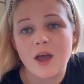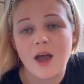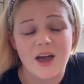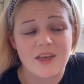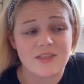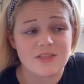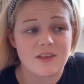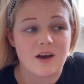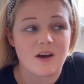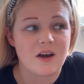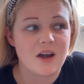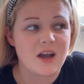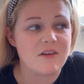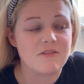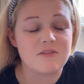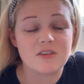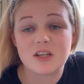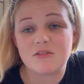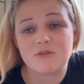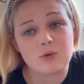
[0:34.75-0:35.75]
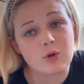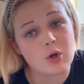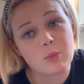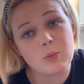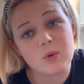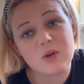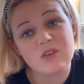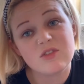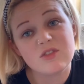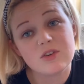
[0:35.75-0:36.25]
and that I haven't even
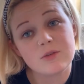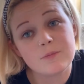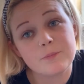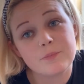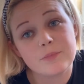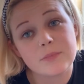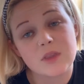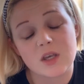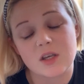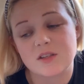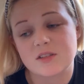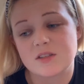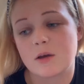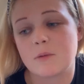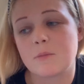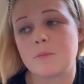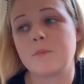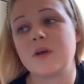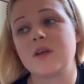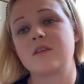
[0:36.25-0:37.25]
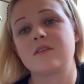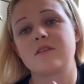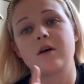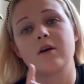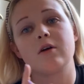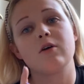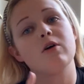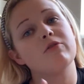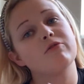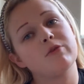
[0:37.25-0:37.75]
opened. Like some bits that
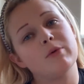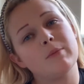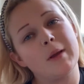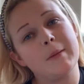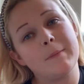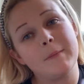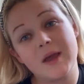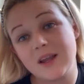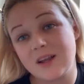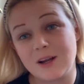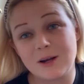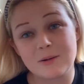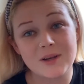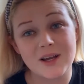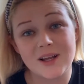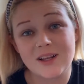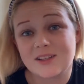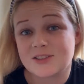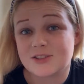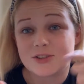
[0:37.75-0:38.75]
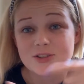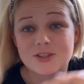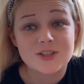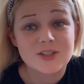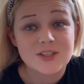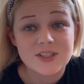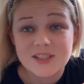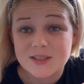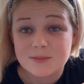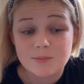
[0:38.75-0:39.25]
I got from my makeup calendar at
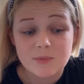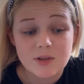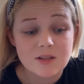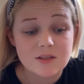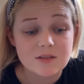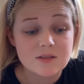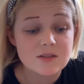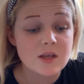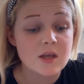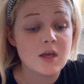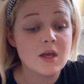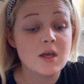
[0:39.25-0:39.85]
Christmas,